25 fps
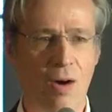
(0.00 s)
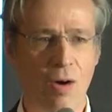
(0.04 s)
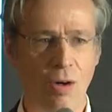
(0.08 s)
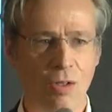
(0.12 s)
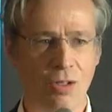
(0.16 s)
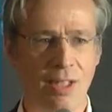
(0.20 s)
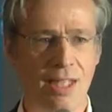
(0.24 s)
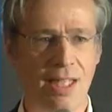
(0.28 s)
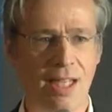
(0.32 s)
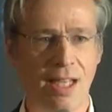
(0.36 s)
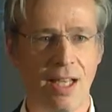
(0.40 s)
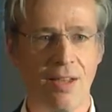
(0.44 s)

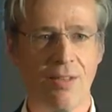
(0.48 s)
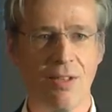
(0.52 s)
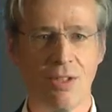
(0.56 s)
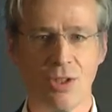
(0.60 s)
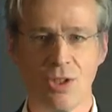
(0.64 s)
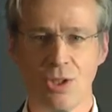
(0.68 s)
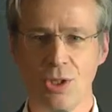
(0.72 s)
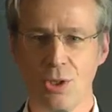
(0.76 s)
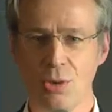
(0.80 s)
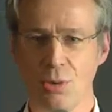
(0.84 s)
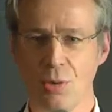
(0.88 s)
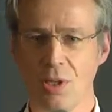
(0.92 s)
already at
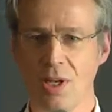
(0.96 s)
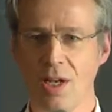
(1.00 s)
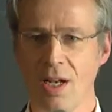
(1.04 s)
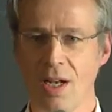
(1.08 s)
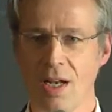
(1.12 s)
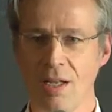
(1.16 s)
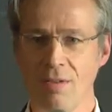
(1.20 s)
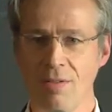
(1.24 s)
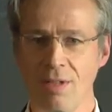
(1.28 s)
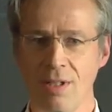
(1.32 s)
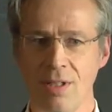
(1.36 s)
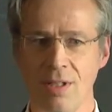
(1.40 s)
the student
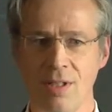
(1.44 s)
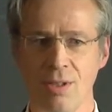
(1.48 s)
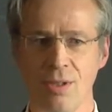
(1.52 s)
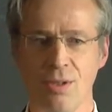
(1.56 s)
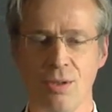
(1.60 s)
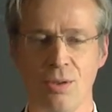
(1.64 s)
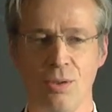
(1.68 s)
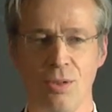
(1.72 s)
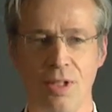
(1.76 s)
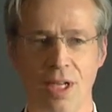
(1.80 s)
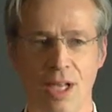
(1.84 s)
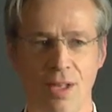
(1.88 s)
level
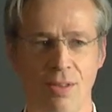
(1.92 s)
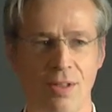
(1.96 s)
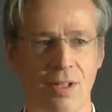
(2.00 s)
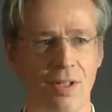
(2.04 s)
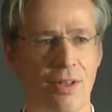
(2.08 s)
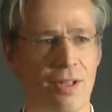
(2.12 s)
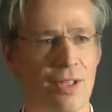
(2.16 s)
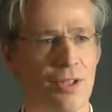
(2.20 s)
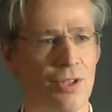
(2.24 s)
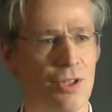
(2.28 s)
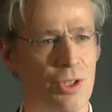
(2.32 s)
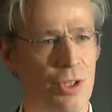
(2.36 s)

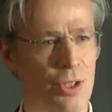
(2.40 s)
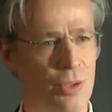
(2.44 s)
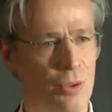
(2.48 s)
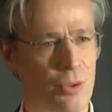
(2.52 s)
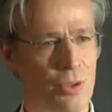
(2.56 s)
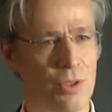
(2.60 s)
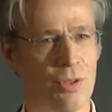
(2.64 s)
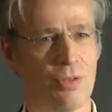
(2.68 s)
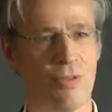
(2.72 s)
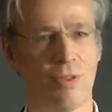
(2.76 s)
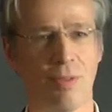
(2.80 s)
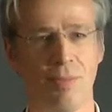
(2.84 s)
together the
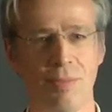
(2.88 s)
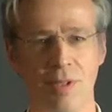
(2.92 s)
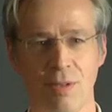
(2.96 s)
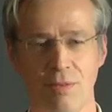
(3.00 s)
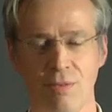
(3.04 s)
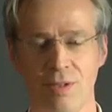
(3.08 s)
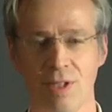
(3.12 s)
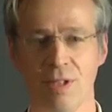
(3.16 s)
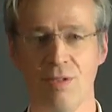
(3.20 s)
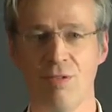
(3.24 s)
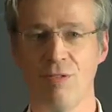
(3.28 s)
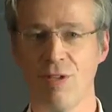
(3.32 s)
students from
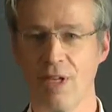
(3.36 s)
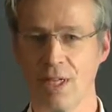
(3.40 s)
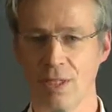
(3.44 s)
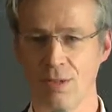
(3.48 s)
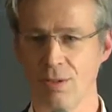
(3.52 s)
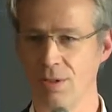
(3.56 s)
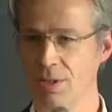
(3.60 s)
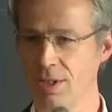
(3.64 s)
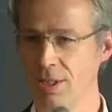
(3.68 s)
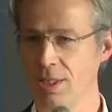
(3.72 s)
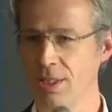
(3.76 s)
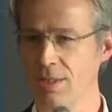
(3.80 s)
different
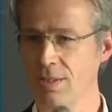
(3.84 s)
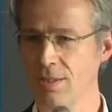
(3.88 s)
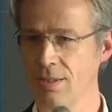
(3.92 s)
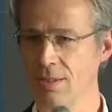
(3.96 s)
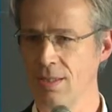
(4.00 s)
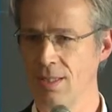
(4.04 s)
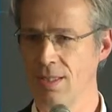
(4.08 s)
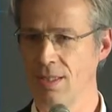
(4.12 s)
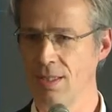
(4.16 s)
faculties.